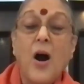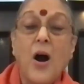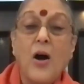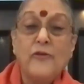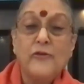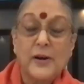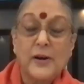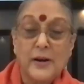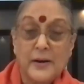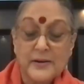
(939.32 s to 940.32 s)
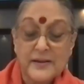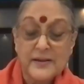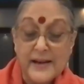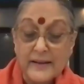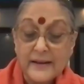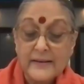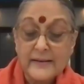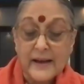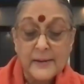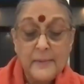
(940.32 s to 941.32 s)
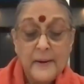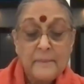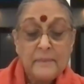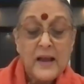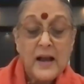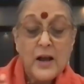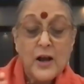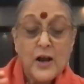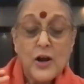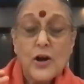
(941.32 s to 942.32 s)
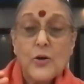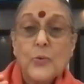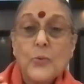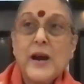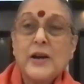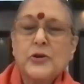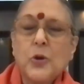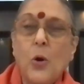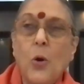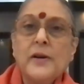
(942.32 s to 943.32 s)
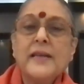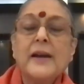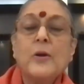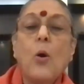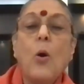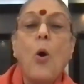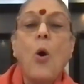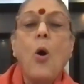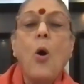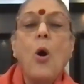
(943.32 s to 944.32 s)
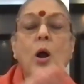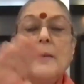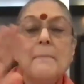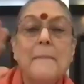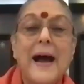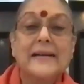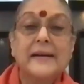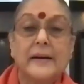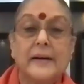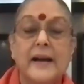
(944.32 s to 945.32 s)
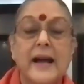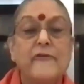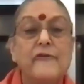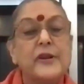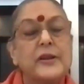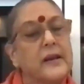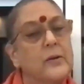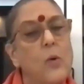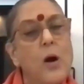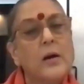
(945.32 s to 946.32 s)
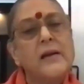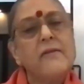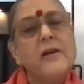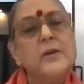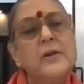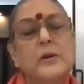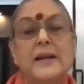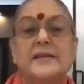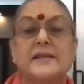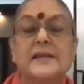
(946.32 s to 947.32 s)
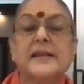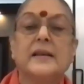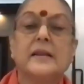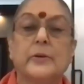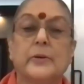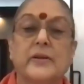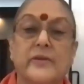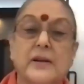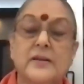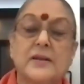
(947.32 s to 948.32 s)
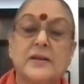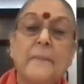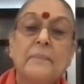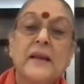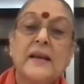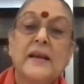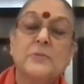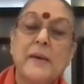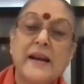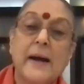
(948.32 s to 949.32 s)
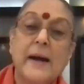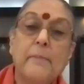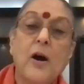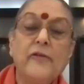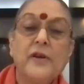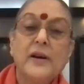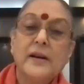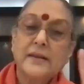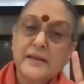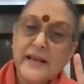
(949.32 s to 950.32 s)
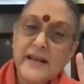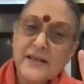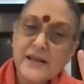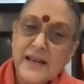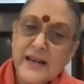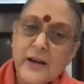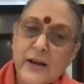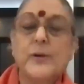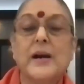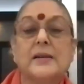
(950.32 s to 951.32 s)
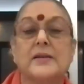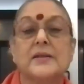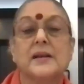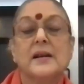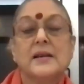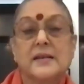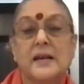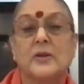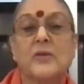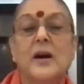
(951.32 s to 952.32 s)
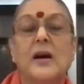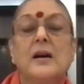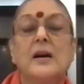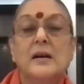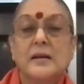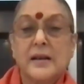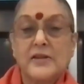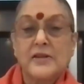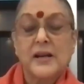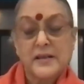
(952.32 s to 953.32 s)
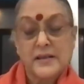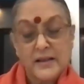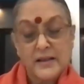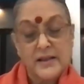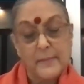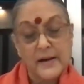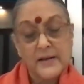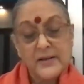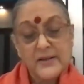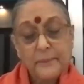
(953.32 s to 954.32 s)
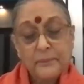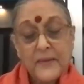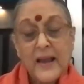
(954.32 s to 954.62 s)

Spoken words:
of Sanatan Dharma, we are told that all matter, everything, whatever you can see in the universe is made up of these three gunas: sattva, rajas, tamas.